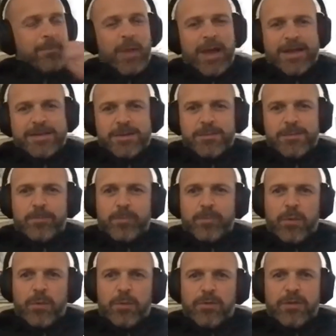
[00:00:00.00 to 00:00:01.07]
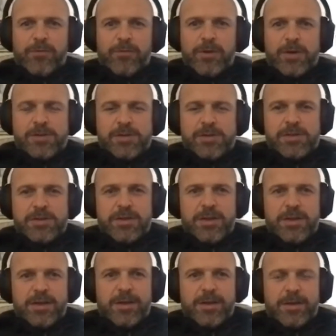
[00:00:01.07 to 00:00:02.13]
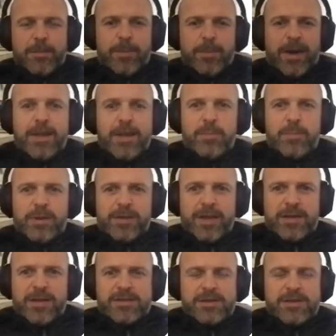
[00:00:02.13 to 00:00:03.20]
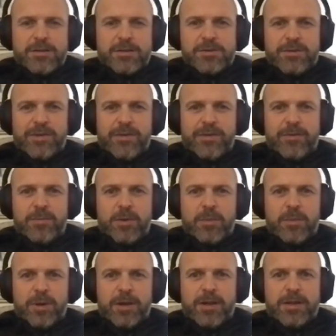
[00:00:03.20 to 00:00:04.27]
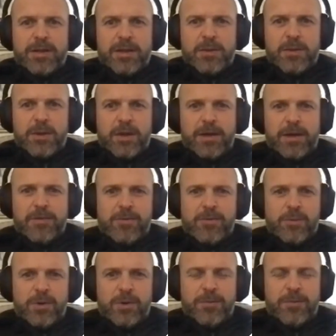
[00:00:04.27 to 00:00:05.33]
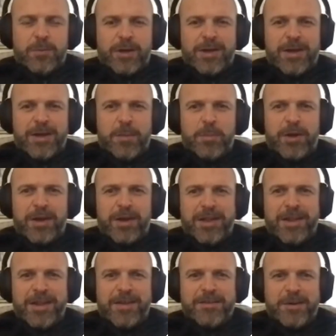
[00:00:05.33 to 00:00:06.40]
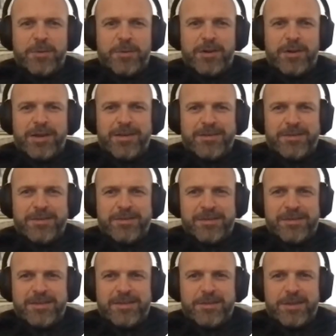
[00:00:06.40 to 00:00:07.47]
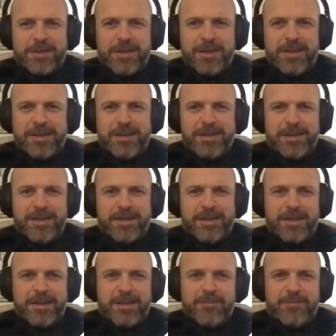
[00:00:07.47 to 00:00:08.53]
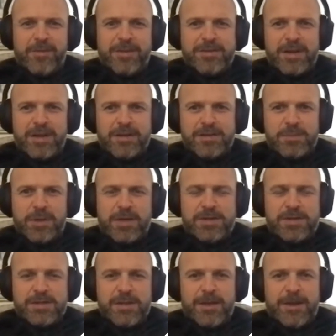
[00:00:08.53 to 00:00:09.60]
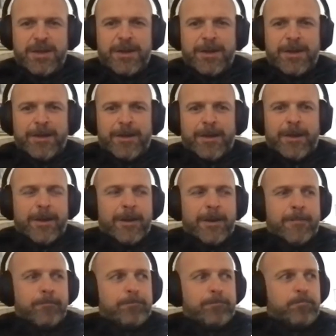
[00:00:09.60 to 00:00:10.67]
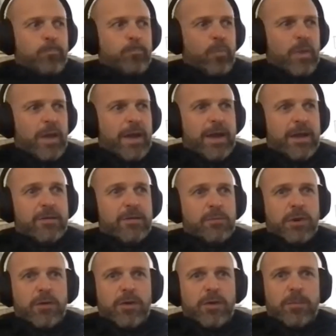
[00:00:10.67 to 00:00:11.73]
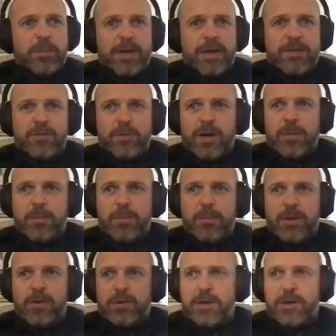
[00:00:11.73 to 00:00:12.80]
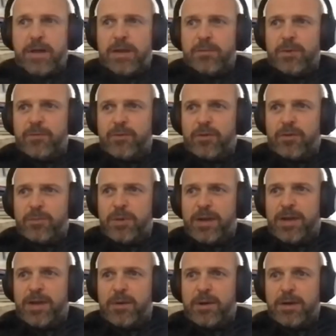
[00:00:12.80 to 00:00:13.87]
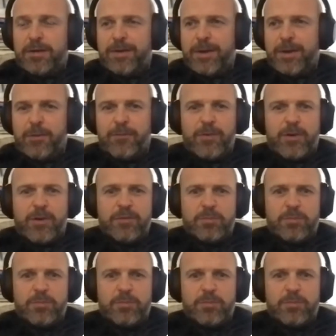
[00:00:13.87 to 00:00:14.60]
Atom was the first bank built exclusively for mobile in the UK. So we're kind of pioneers, I would like to think, in the fintech space. And we're on a path to IPO, and we've just made our first